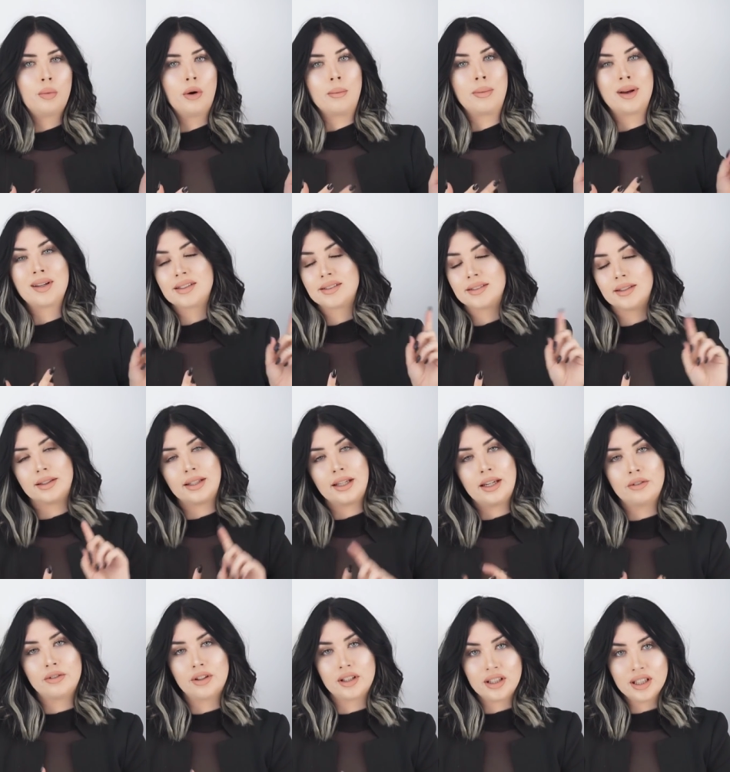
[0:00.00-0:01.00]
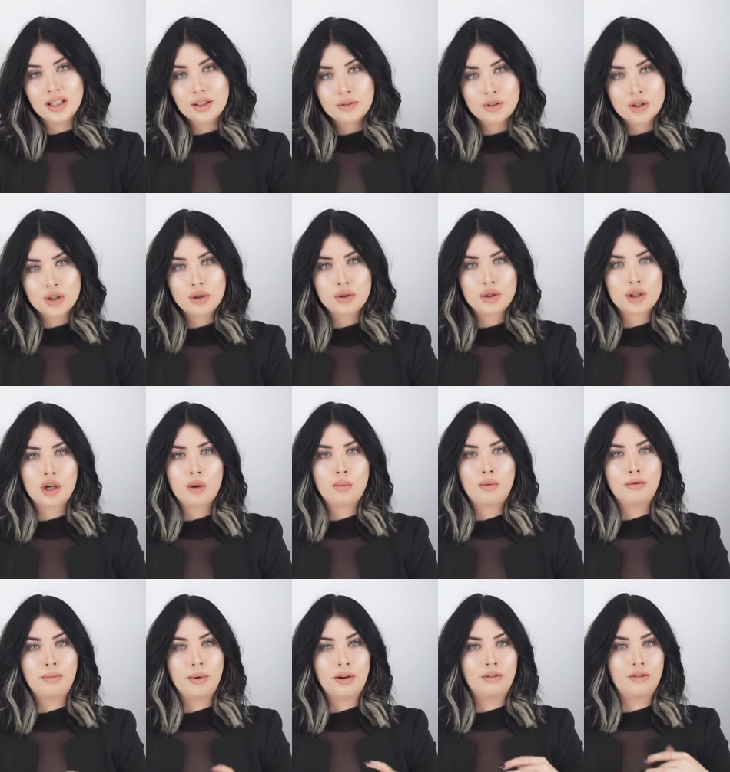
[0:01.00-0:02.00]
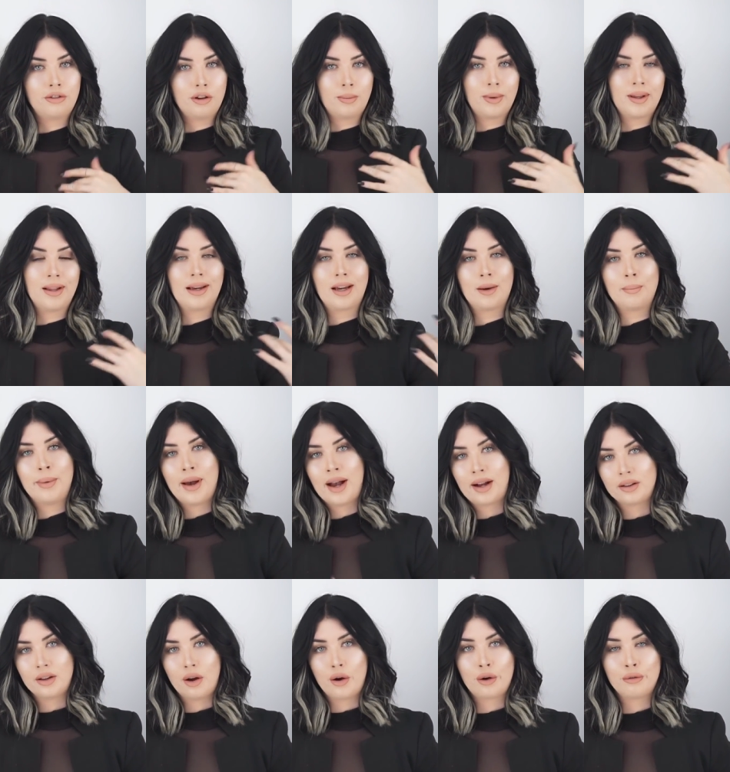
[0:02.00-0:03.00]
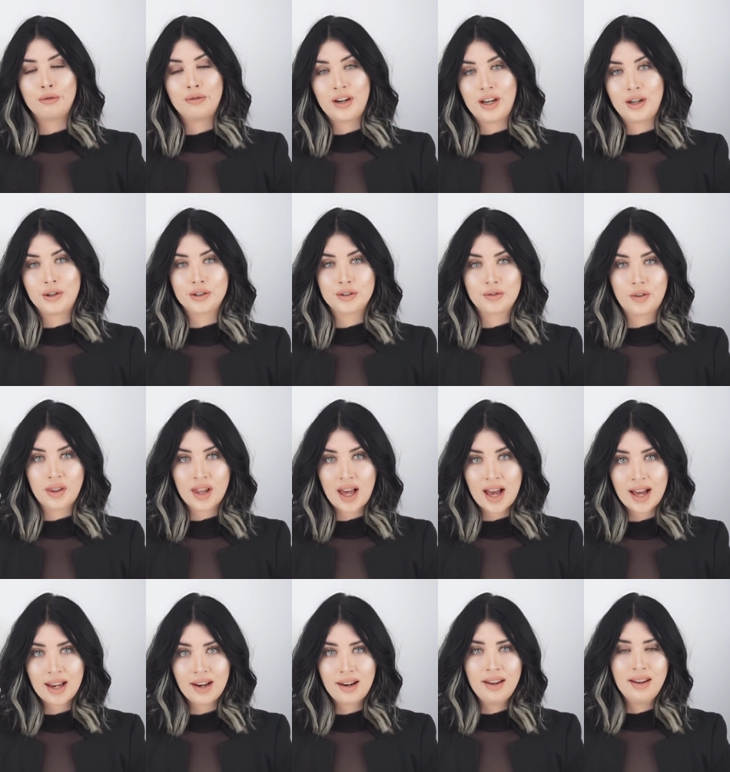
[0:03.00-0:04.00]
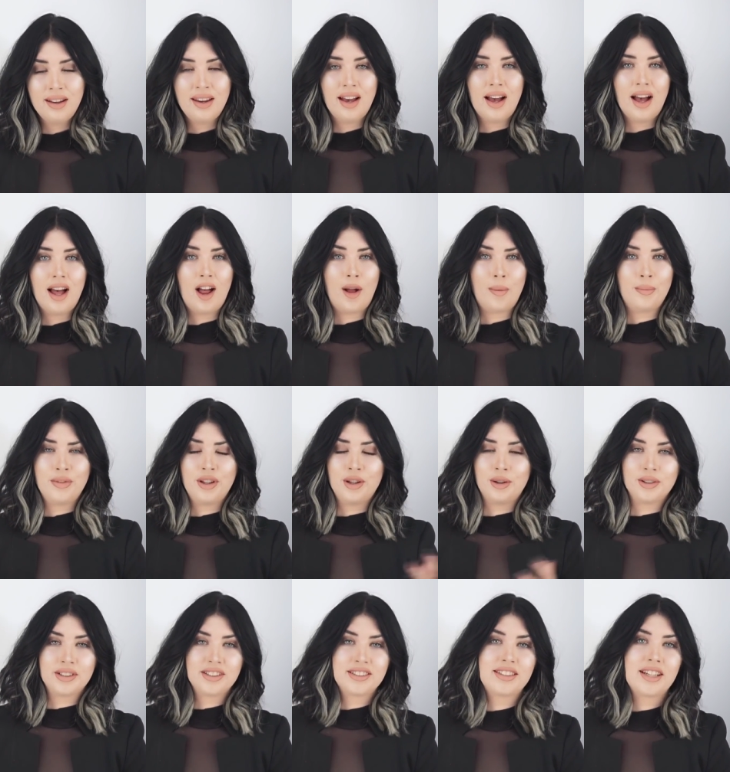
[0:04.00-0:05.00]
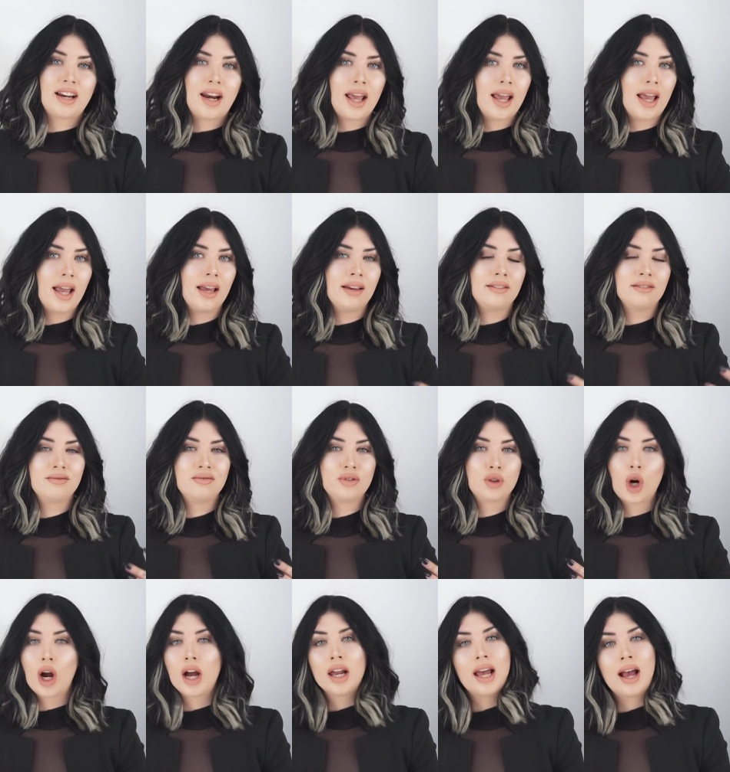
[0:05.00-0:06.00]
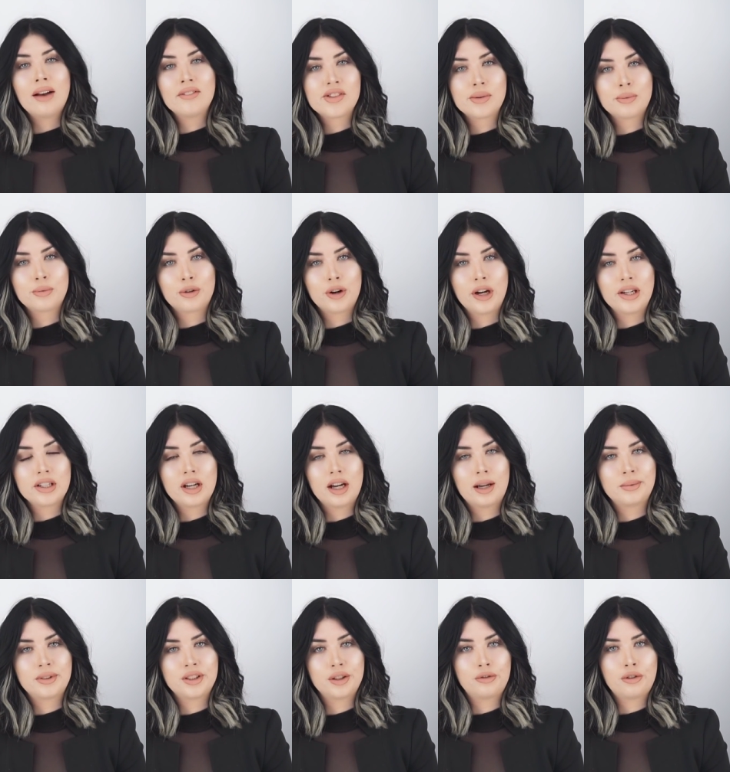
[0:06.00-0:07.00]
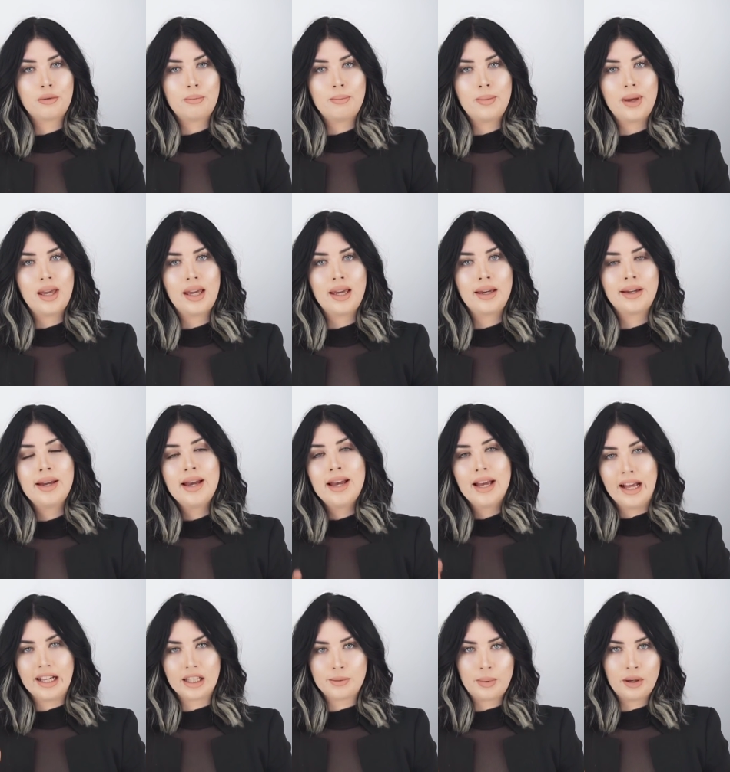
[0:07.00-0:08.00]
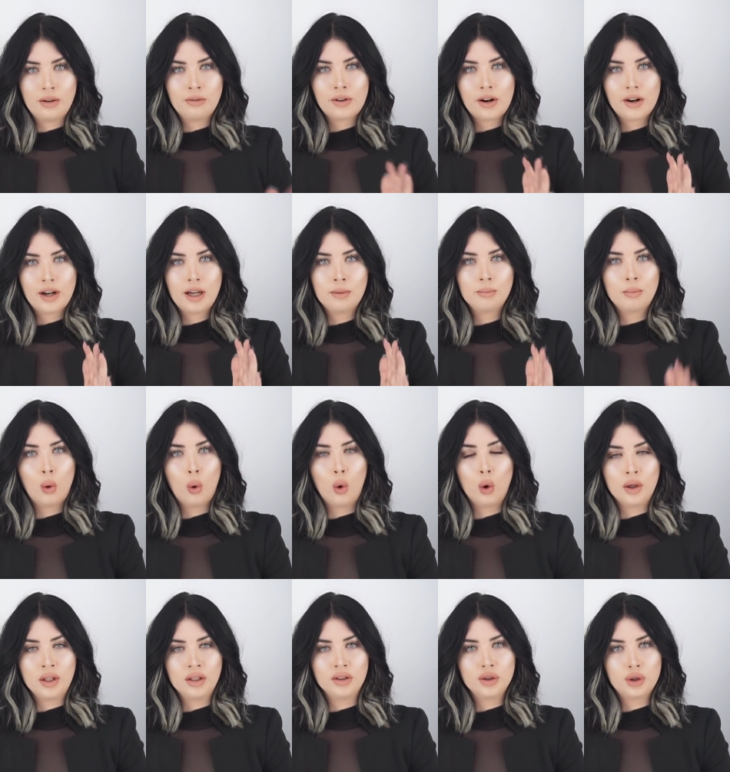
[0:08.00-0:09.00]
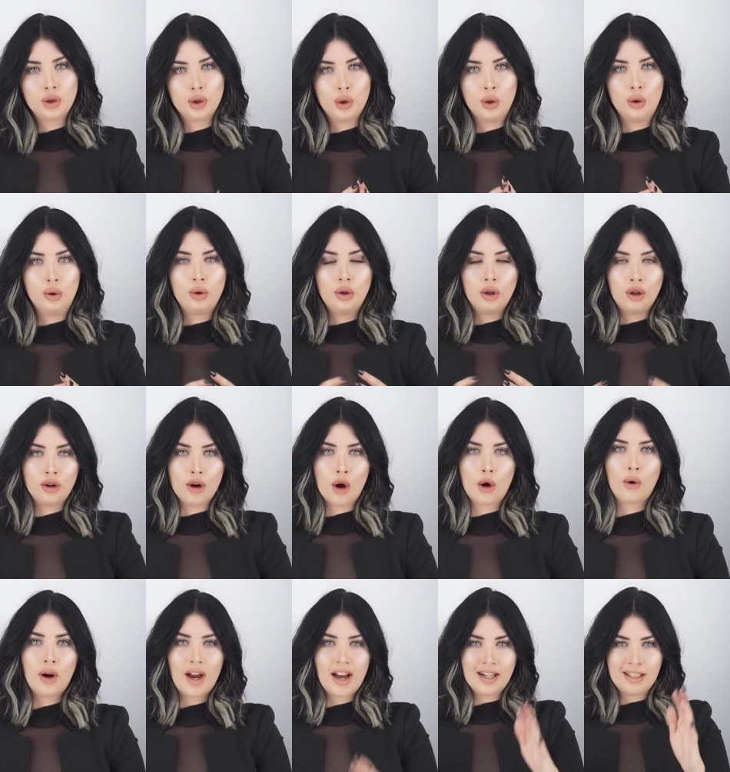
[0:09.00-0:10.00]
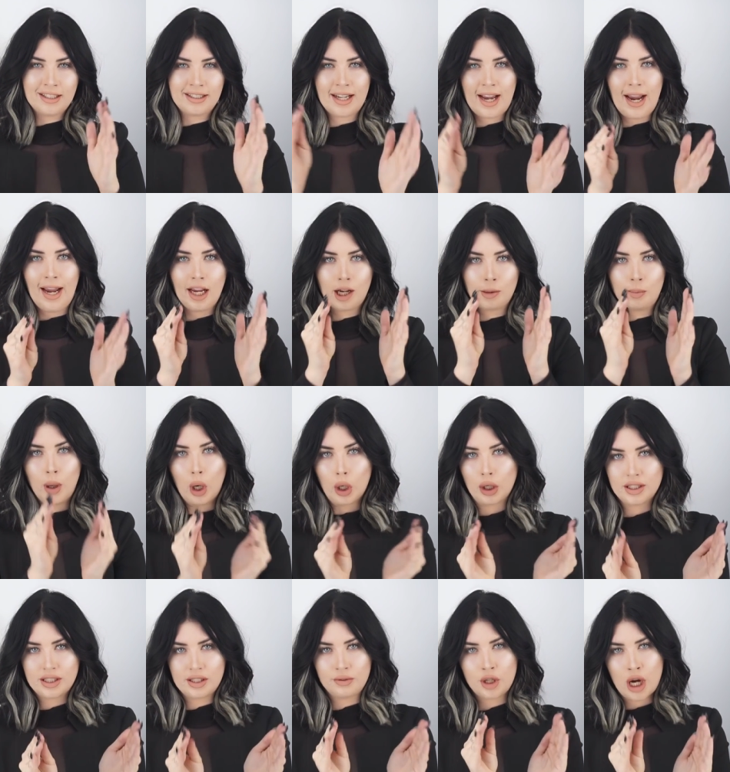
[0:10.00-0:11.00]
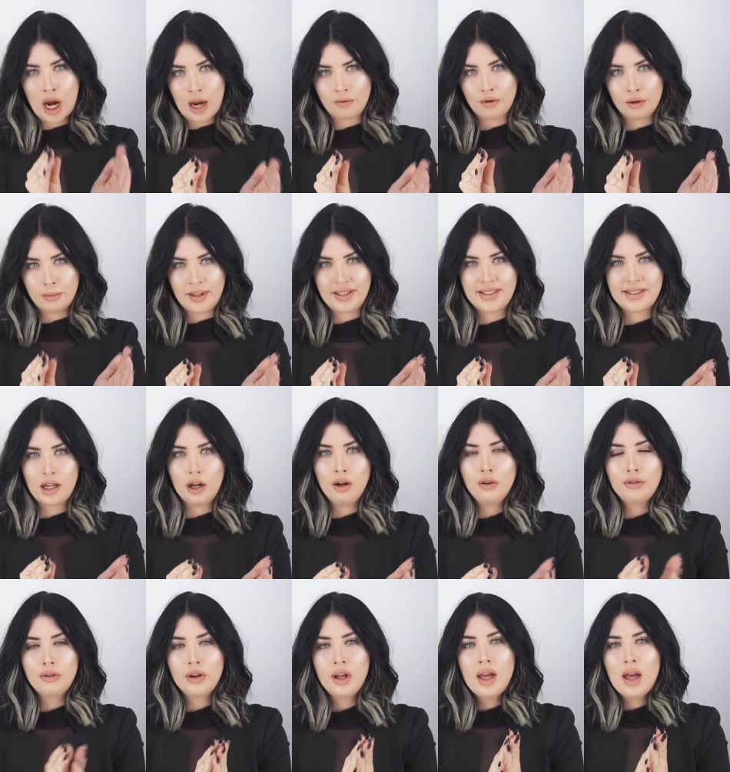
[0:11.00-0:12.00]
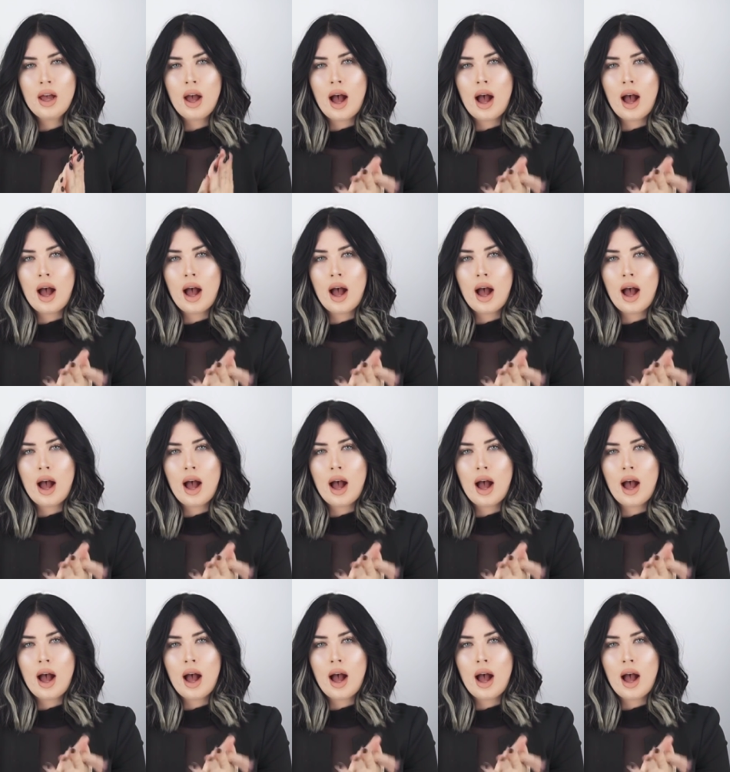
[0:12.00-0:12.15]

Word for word: We're about to start the Eat Run Lift YouTube. We've been filming like a backlog of videos for that. Um, you know, study, trying to have some free time. So for me, it's been very important to know how to take pockets of time for myself.